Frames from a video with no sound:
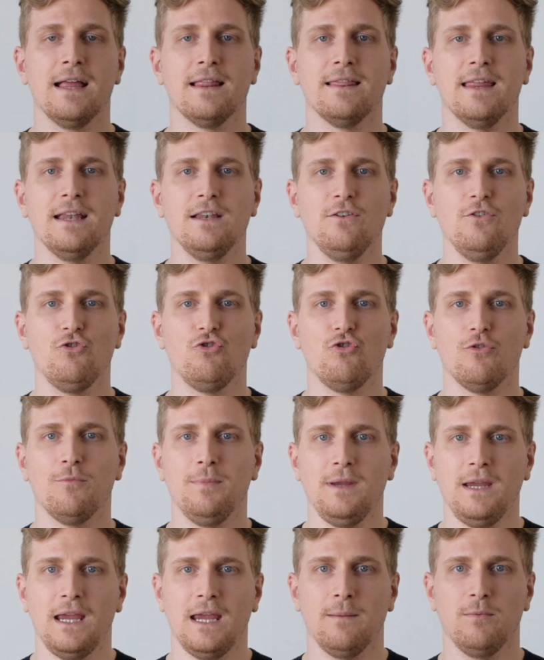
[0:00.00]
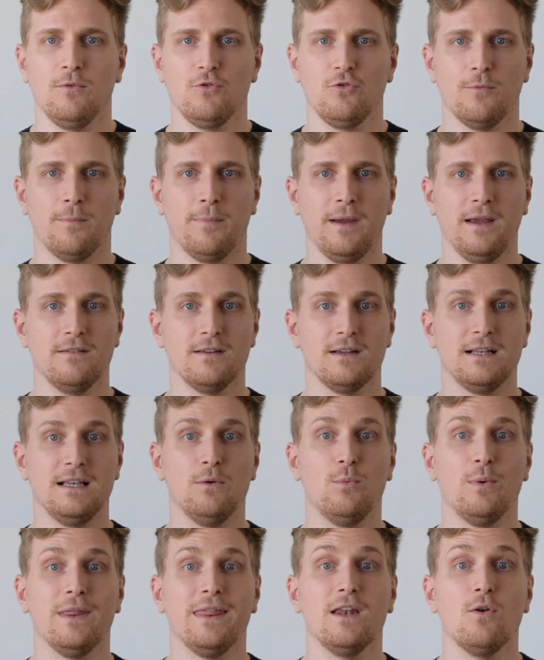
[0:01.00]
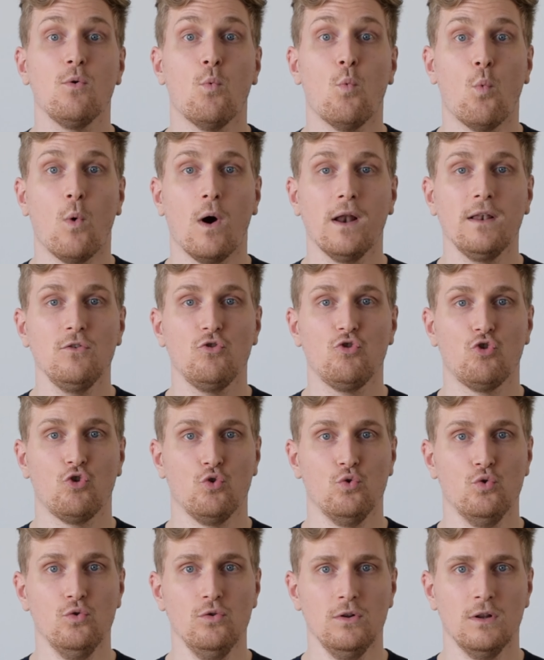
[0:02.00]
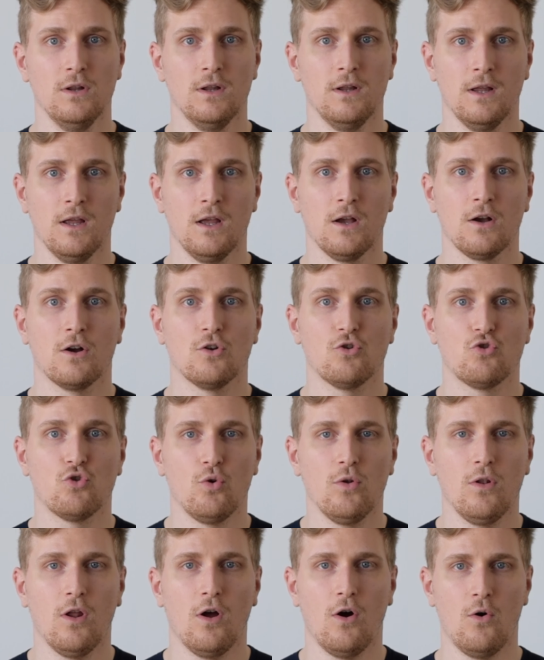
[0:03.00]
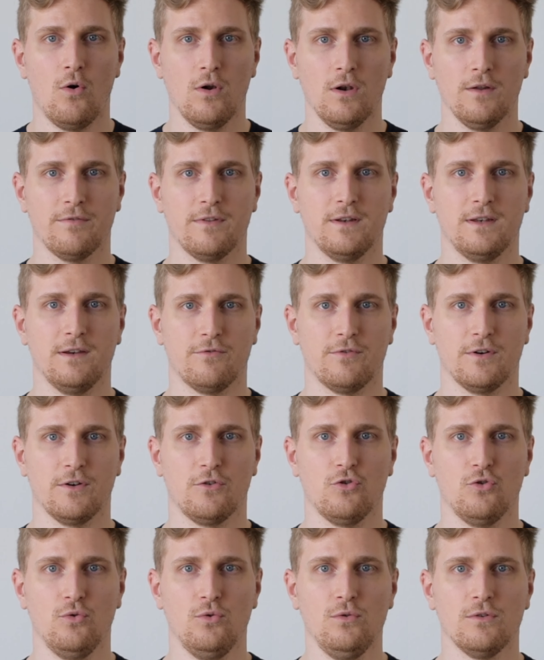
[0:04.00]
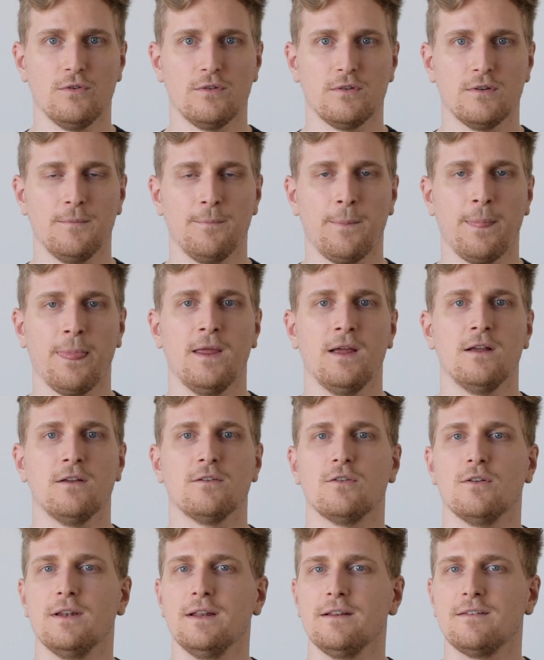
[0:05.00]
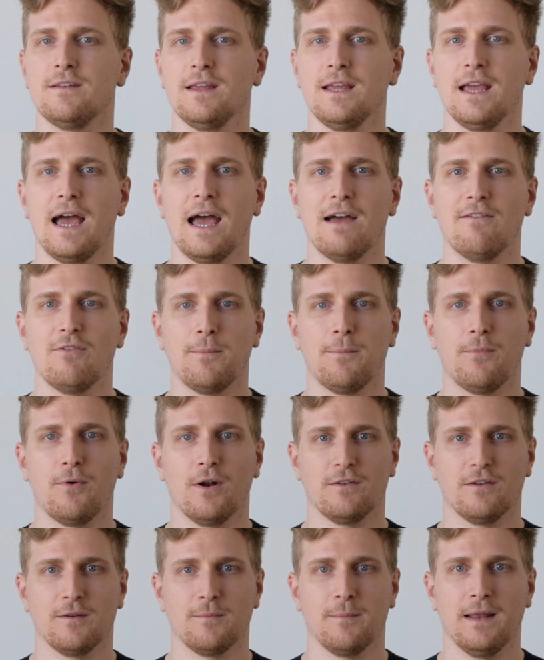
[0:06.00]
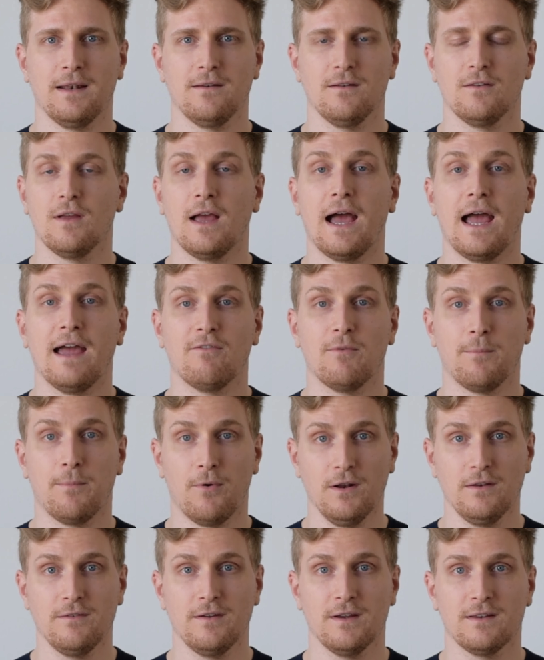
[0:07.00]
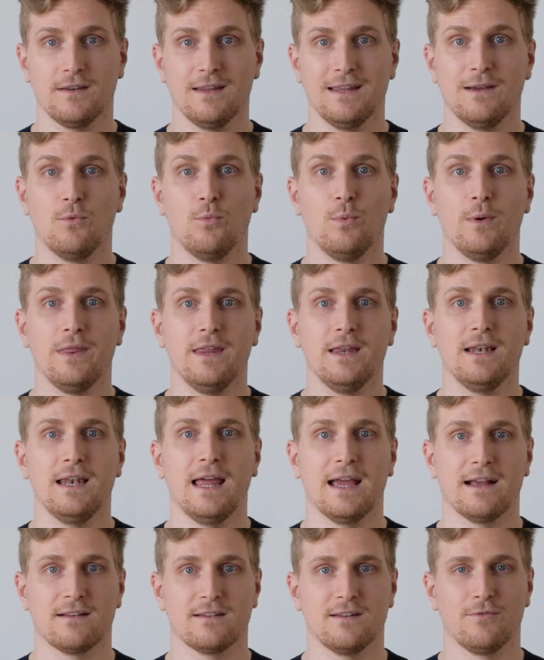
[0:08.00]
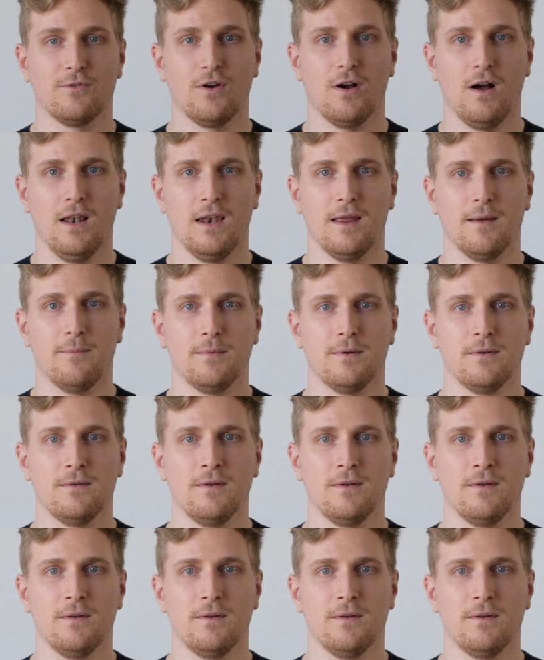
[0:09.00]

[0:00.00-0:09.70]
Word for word: then you should be able to basically within one tool control all of the different tools. So let's say I have a project within ActiveCollab.